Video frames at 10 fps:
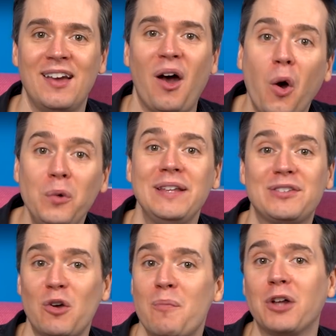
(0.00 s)
Only
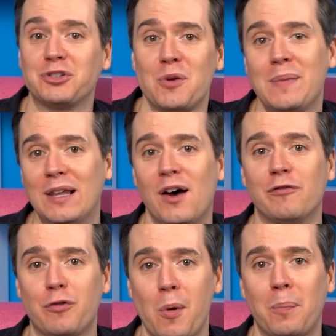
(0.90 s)
so much can be learnt
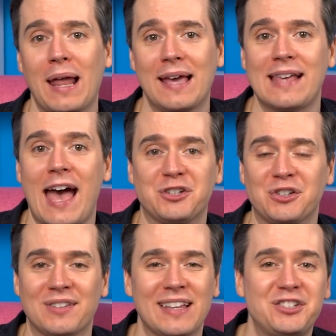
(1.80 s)
from a player's
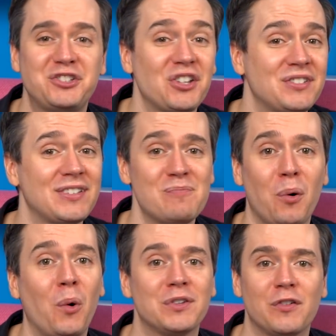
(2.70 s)
actions. It's just as
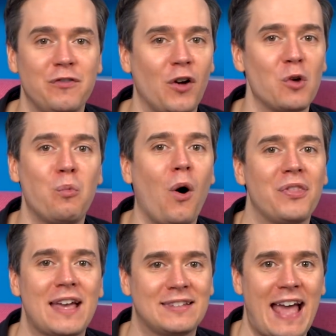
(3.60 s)
important to follow what
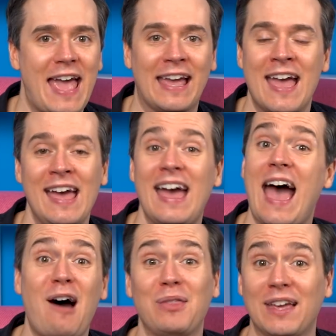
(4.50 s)
they're saying,
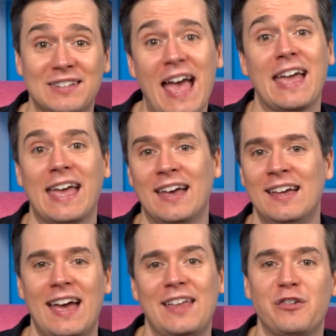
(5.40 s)
how they're saying it,
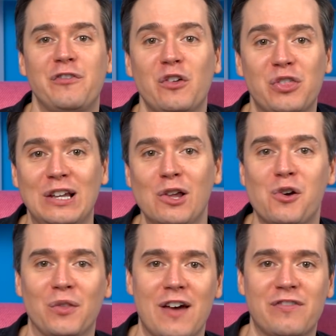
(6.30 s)
and the filthy look
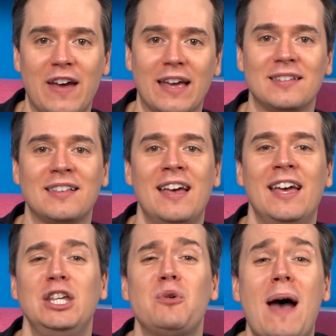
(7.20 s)
on their face.
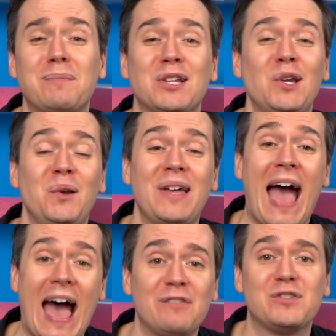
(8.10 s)
You absolutely
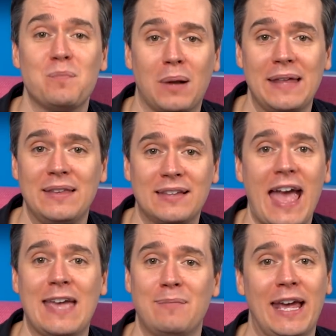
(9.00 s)
have to play this
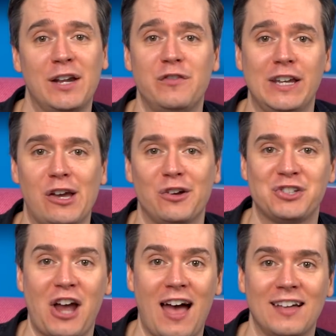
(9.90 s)
game in a video
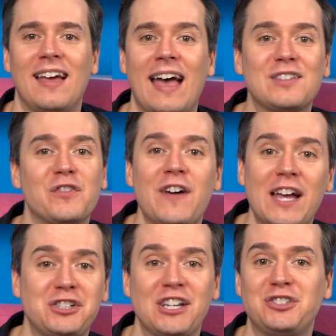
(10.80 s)
chat. As a
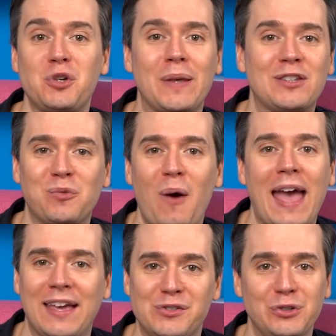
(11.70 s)
fascist, you'll be
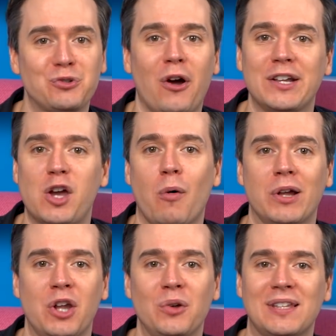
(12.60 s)
sweating as you try to go
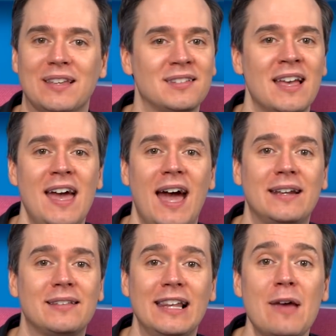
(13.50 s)
unnoticed, and
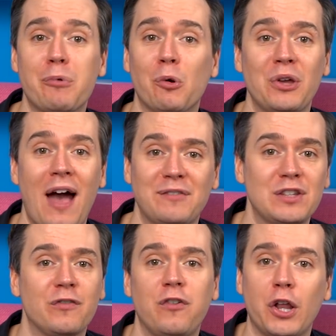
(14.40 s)
as a liberal, you're having to
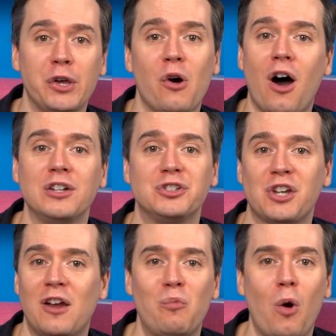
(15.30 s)
follow your hunch
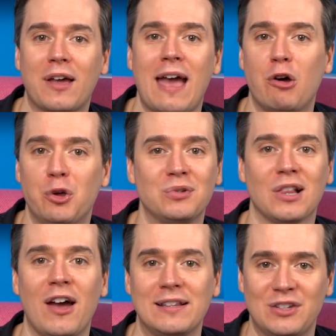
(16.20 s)
and work out who's
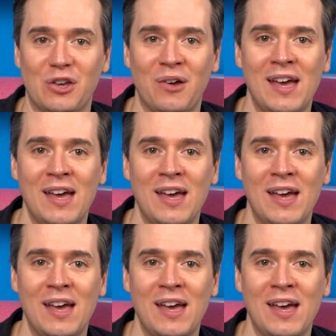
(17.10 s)
lying to you.